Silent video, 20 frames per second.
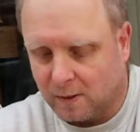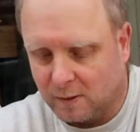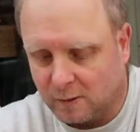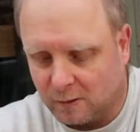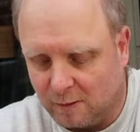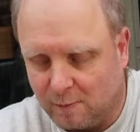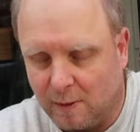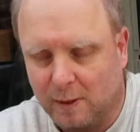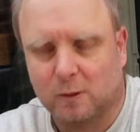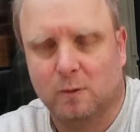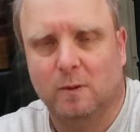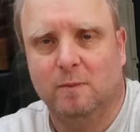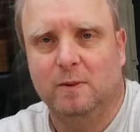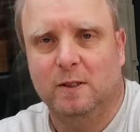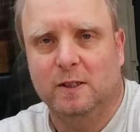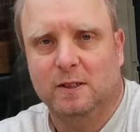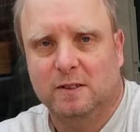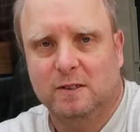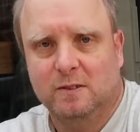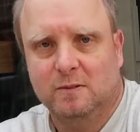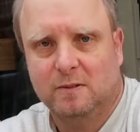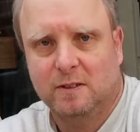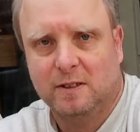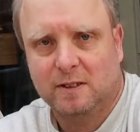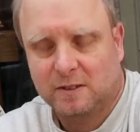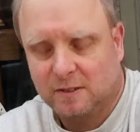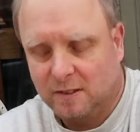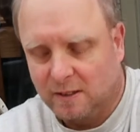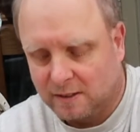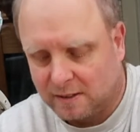So I'll make sure I'm using the right
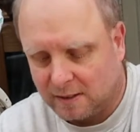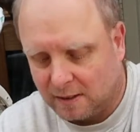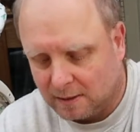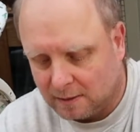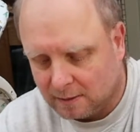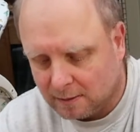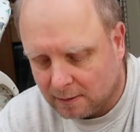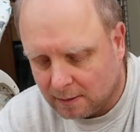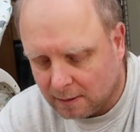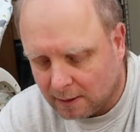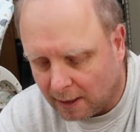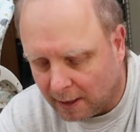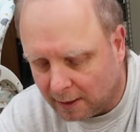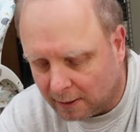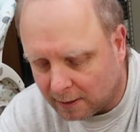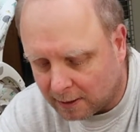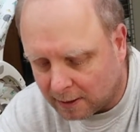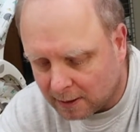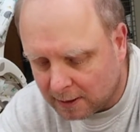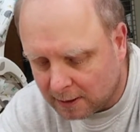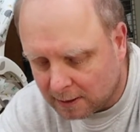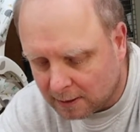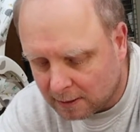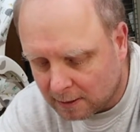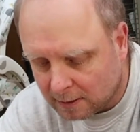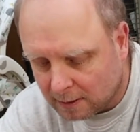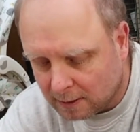size Allen key.